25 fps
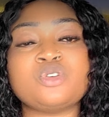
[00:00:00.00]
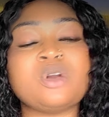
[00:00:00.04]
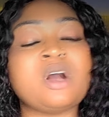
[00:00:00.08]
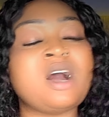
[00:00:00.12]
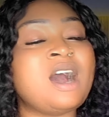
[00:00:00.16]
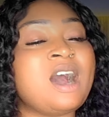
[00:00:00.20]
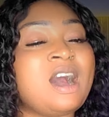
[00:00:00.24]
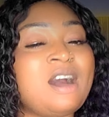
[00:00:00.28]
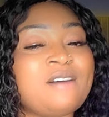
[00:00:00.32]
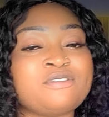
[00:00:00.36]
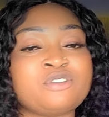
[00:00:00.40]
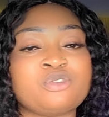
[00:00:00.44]
You
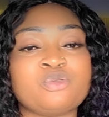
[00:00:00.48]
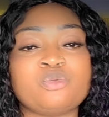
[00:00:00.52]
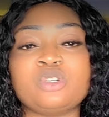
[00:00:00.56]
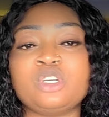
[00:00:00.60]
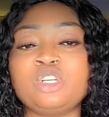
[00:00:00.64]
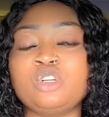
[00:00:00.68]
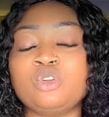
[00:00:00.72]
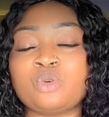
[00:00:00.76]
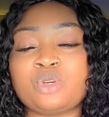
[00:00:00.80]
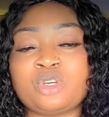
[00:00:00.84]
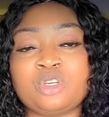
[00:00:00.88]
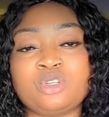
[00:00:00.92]
have to
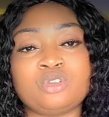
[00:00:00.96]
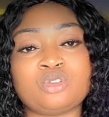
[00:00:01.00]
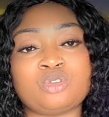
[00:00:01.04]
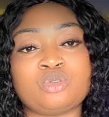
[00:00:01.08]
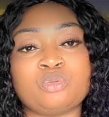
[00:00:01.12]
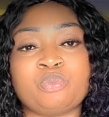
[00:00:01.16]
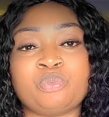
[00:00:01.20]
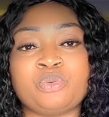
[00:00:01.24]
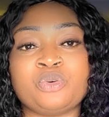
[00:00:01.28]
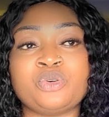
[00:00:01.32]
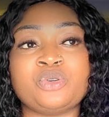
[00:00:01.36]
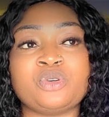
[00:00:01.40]
really look
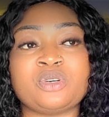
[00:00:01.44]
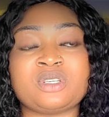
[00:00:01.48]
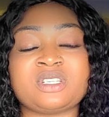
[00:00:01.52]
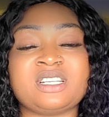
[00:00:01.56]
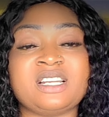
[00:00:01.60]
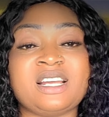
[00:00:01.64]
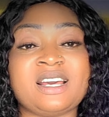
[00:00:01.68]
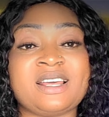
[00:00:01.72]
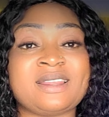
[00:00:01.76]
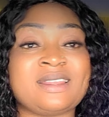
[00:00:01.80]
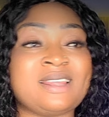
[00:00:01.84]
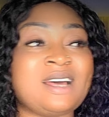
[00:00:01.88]
into
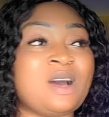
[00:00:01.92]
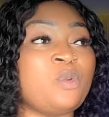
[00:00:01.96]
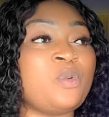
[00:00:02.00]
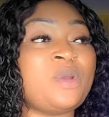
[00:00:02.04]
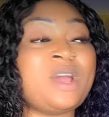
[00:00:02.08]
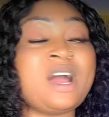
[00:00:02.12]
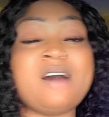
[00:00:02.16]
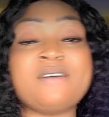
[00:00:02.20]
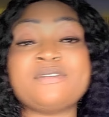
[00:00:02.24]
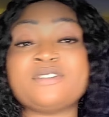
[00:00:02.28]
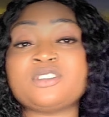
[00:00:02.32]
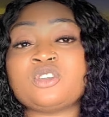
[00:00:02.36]
products like that.
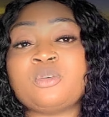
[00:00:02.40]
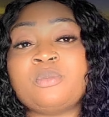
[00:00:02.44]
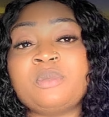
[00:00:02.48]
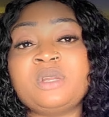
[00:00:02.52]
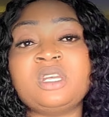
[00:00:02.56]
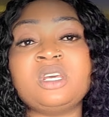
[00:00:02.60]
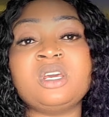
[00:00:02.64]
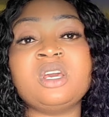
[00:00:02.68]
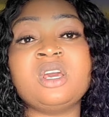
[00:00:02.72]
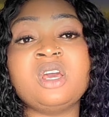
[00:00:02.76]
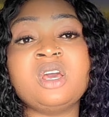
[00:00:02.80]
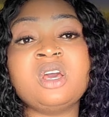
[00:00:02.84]
We have so
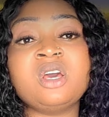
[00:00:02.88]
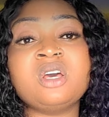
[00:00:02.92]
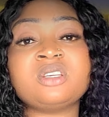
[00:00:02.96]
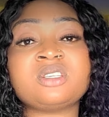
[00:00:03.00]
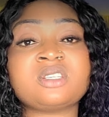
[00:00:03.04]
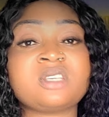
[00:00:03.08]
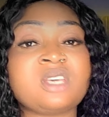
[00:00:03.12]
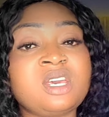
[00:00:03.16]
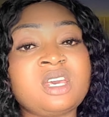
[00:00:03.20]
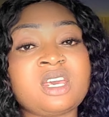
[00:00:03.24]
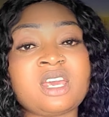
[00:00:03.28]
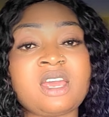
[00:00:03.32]
many
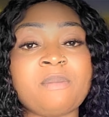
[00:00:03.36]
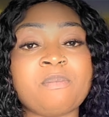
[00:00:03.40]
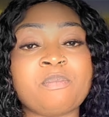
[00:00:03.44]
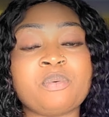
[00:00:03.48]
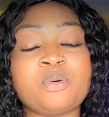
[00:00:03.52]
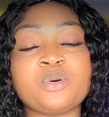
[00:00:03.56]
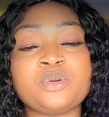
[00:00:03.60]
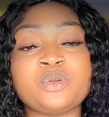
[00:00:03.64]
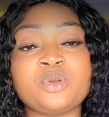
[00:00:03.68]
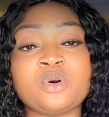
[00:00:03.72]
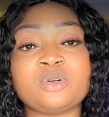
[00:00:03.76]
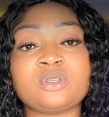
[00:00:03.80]
skincare
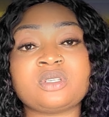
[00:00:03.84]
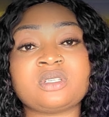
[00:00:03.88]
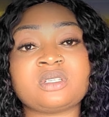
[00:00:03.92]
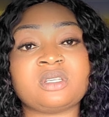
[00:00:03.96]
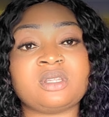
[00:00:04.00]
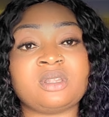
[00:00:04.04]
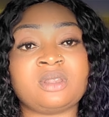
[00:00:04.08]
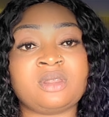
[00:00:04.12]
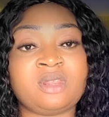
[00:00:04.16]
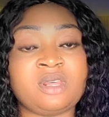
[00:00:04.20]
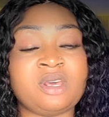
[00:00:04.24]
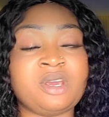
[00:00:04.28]

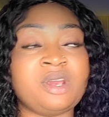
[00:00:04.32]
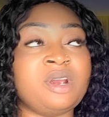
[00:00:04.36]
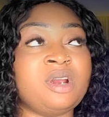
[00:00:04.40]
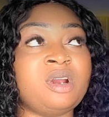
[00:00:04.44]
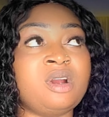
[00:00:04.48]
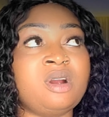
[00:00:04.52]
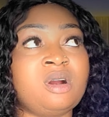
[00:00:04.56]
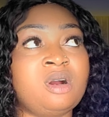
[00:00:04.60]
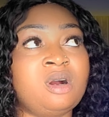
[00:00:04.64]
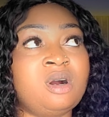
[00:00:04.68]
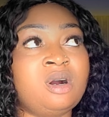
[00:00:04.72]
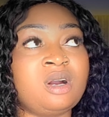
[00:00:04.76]
products
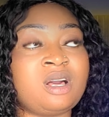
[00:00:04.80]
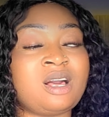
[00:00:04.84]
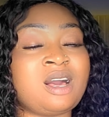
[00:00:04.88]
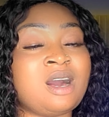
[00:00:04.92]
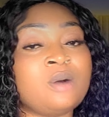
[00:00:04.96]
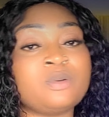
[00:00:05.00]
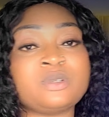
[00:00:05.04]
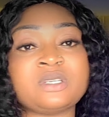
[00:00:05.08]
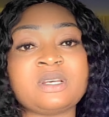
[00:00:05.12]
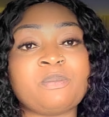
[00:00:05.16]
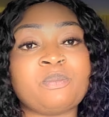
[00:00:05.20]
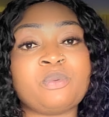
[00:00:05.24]
there,
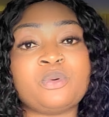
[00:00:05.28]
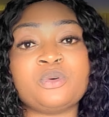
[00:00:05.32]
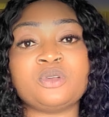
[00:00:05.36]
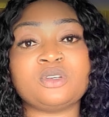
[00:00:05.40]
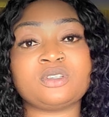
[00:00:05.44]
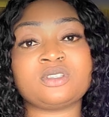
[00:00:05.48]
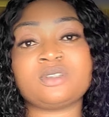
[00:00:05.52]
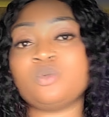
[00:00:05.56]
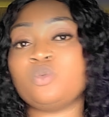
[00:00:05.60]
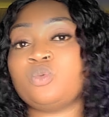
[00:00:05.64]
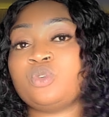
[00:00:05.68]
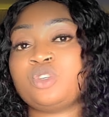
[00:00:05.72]
counter
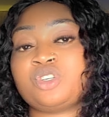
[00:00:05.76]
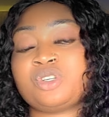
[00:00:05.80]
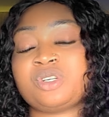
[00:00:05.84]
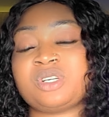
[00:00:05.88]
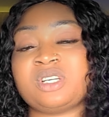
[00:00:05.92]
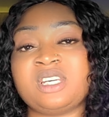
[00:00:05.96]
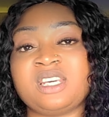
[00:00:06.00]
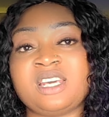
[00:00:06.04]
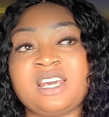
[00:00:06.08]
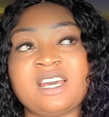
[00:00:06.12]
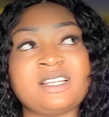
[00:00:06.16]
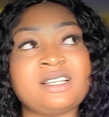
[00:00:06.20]
products in which you
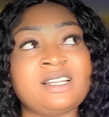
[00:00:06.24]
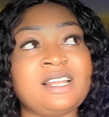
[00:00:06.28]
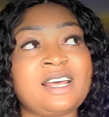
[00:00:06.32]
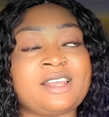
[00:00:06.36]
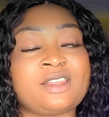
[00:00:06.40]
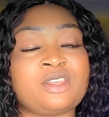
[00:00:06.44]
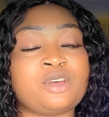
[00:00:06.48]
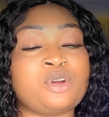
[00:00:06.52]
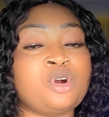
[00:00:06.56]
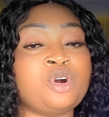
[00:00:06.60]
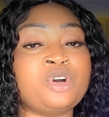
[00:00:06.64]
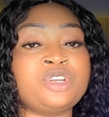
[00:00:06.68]
can get,
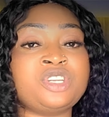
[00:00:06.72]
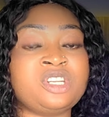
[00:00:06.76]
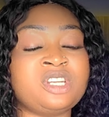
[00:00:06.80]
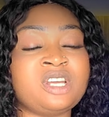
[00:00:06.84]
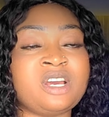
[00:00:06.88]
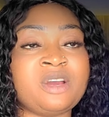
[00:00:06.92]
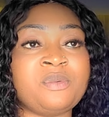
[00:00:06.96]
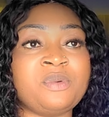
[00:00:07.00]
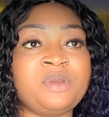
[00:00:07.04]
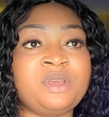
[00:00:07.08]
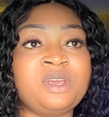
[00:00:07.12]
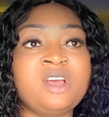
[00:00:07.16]
like the
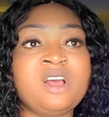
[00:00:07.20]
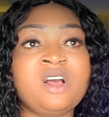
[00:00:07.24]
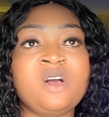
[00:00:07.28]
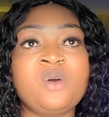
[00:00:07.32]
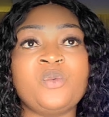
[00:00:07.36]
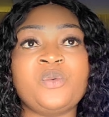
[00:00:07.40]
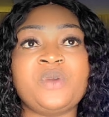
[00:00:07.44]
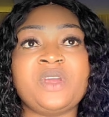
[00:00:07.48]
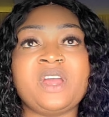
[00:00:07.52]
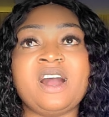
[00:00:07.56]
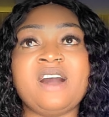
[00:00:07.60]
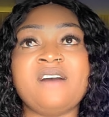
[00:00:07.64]
ordinary.
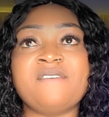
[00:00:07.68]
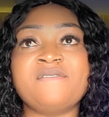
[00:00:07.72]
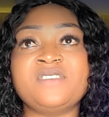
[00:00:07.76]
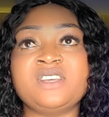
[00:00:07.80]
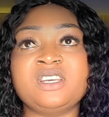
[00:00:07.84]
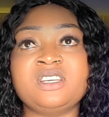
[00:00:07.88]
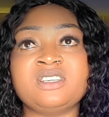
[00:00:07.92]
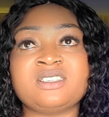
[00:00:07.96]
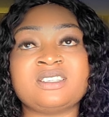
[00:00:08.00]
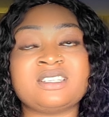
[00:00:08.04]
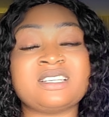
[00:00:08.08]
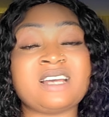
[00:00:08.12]
We have
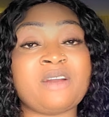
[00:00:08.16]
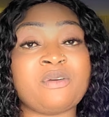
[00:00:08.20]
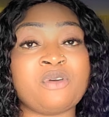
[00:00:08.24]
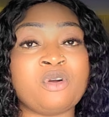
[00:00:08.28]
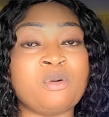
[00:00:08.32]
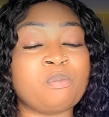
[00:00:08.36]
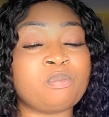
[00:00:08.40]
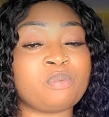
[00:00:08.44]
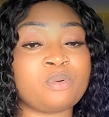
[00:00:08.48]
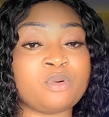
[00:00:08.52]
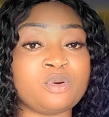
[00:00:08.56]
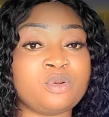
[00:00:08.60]
the
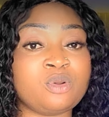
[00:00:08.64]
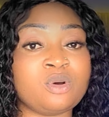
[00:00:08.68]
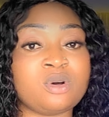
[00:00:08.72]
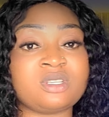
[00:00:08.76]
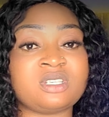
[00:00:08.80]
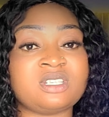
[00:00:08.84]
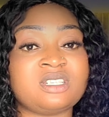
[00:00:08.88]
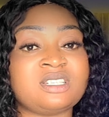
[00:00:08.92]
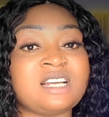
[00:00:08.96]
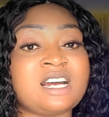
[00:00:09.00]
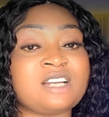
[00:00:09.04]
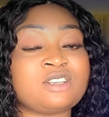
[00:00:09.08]
Zaron
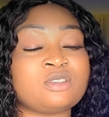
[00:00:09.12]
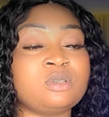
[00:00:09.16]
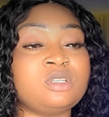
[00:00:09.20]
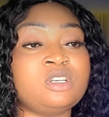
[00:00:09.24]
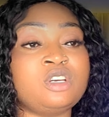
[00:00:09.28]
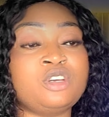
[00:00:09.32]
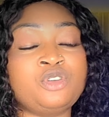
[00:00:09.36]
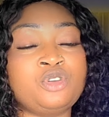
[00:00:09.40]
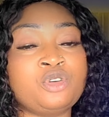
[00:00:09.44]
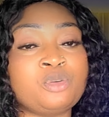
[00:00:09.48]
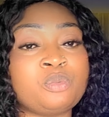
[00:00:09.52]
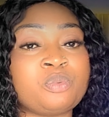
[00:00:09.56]
product. It's
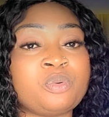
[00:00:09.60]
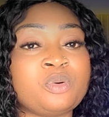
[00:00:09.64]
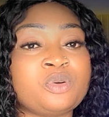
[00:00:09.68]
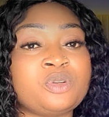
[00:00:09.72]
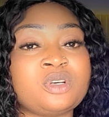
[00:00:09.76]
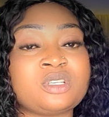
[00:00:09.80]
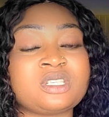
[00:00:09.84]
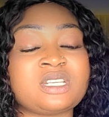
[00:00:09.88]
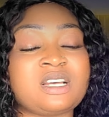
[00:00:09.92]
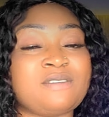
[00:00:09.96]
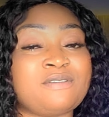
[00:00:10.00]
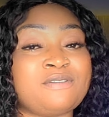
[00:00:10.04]
actually a new
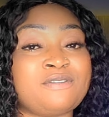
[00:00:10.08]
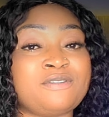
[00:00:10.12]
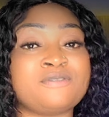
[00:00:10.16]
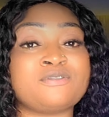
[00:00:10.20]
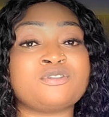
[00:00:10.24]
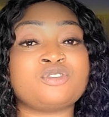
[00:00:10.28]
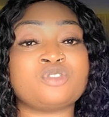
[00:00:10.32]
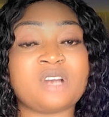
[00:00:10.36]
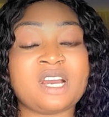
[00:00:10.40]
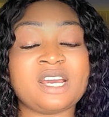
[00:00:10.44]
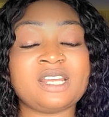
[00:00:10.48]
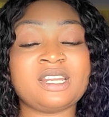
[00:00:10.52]
product.
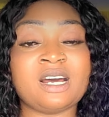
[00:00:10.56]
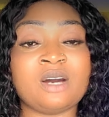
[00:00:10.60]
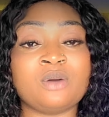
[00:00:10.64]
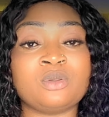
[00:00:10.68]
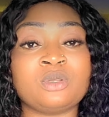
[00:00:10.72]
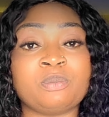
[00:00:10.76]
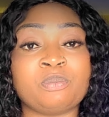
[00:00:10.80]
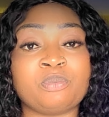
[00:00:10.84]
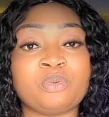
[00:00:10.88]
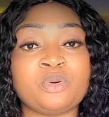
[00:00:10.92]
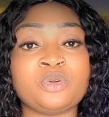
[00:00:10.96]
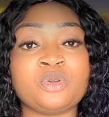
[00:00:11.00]
I've tried out
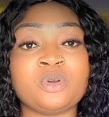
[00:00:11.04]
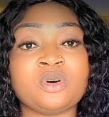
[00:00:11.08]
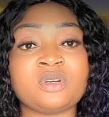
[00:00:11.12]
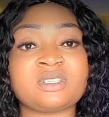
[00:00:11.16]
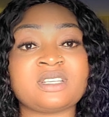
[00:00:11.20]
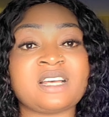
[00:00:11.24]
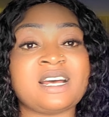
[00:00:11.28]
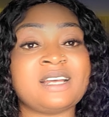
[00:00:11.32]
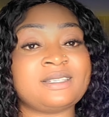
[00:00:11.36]
the products.